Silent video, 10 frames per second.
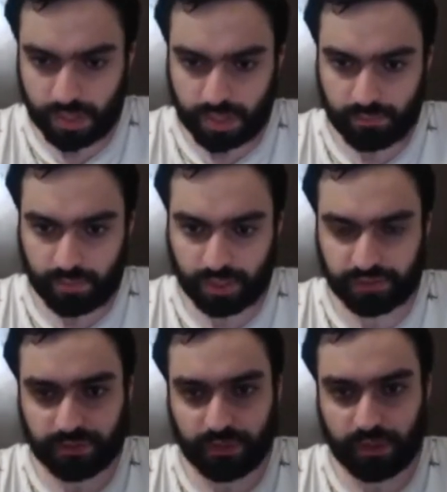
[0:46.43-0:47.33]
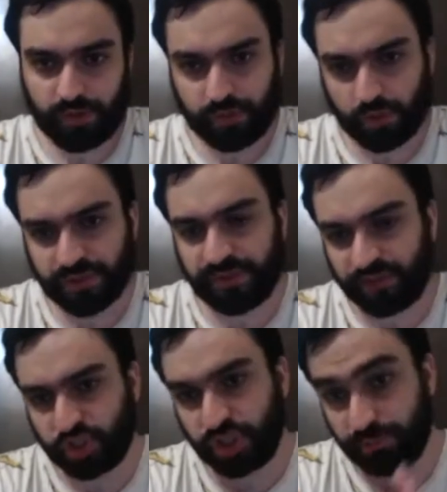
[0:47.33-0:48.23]
But of course the
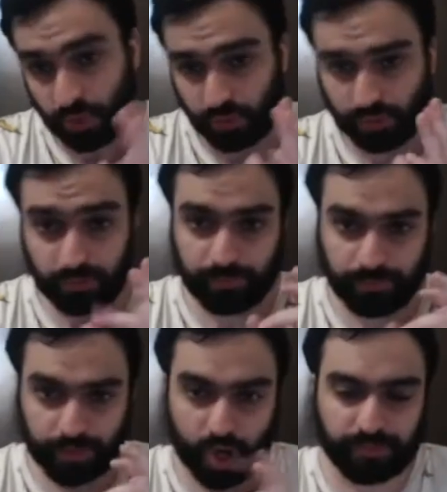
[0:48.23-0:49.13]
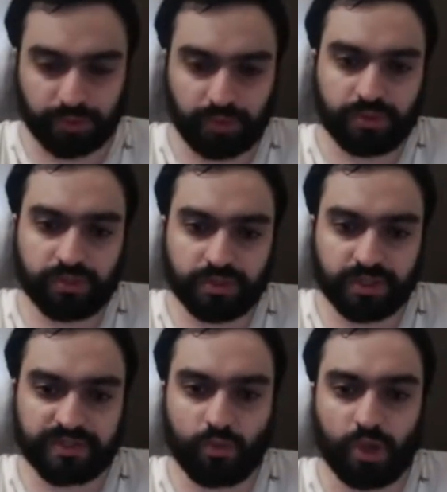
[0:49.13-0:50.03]
fishing pole proper
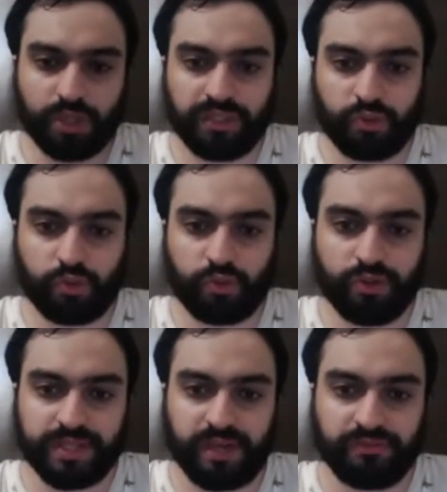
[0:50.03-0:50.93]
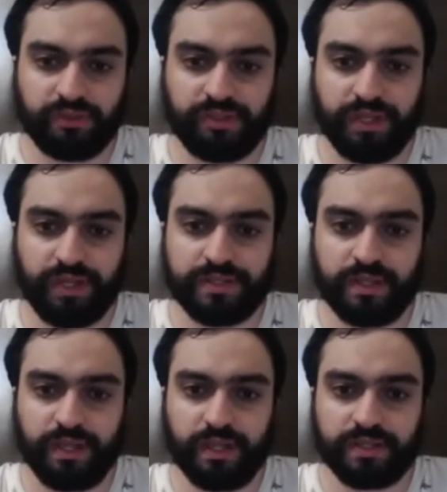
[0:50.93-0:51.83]
is the one that occurs after
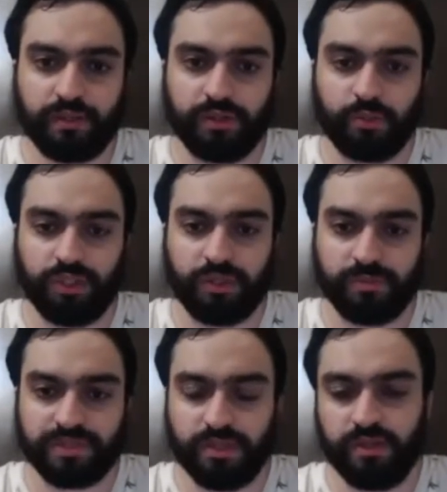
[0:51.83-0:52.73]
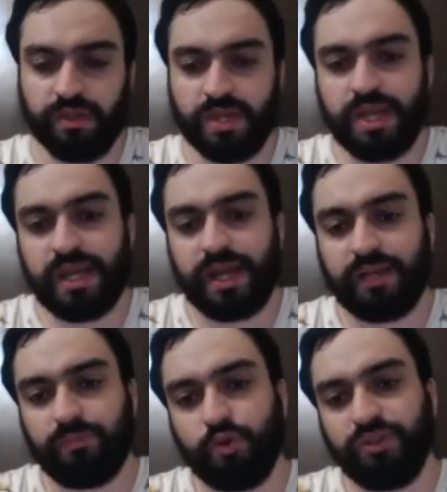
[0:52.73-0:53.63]
takes, and the queen comes here. And
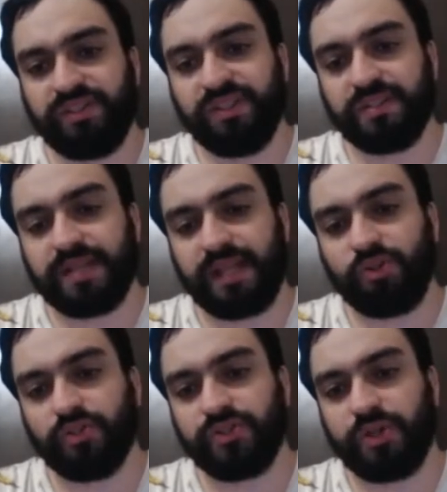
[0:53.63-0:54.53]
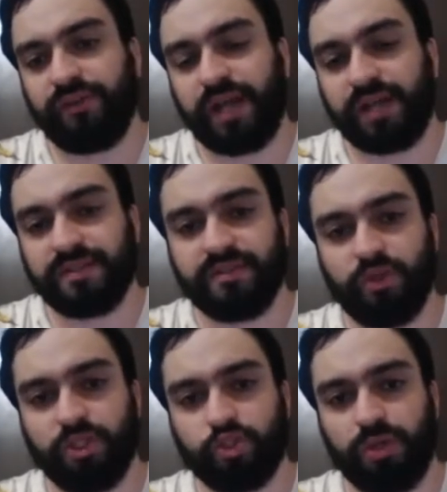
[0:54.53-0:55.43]
the point here is that you also have access to
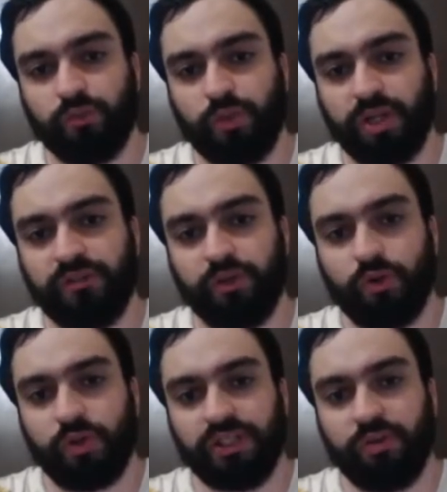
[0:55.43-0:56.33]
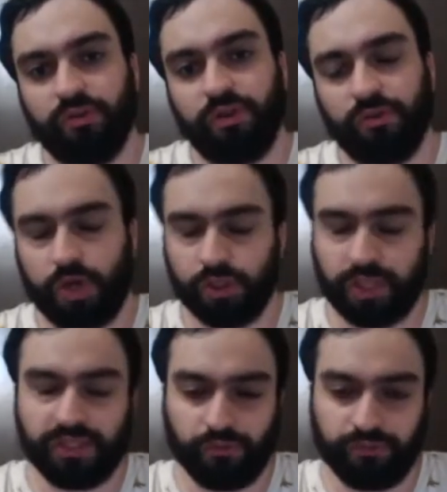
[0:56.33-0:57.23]
h1, while if you're on
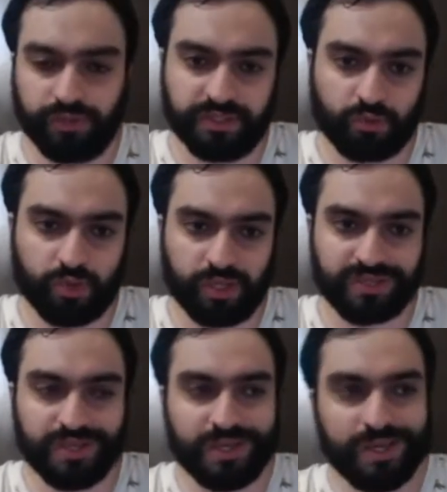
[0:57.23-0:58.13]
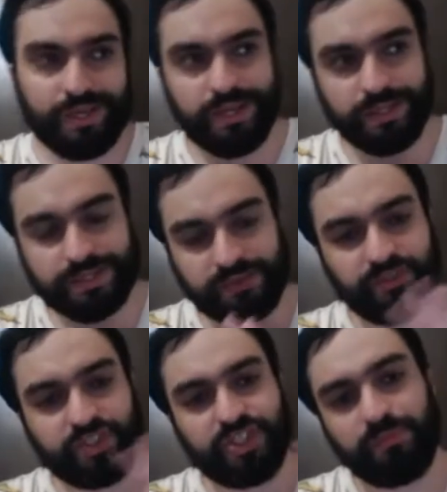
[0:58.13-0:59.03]
any of these squares, it's a
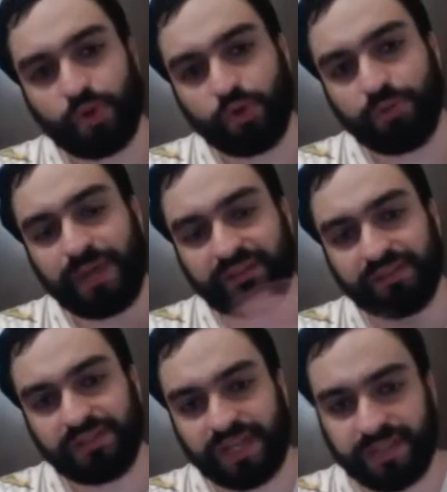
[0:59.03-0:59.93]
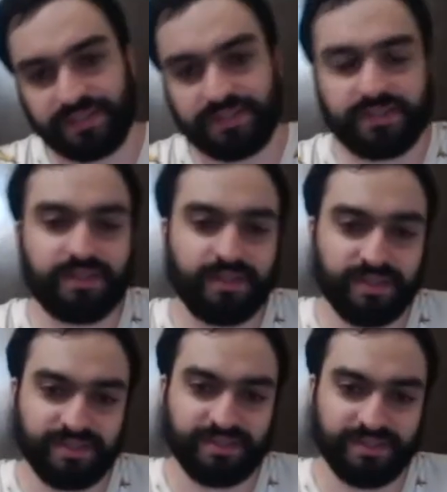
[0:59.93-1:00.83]
fishing pole pattern-esque
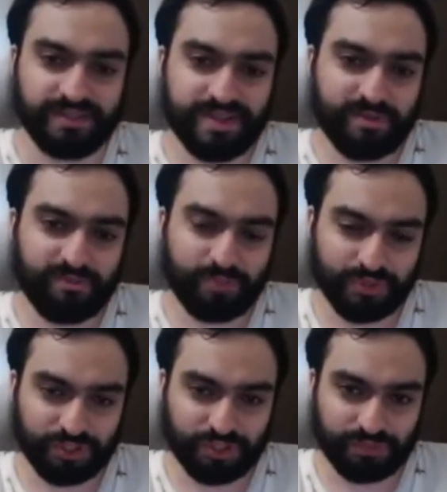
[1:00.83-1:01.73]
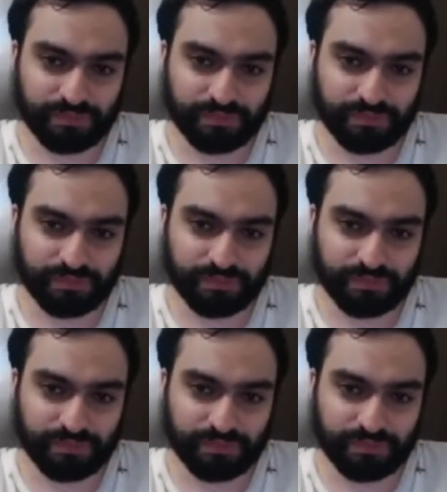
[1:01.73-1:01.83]
position.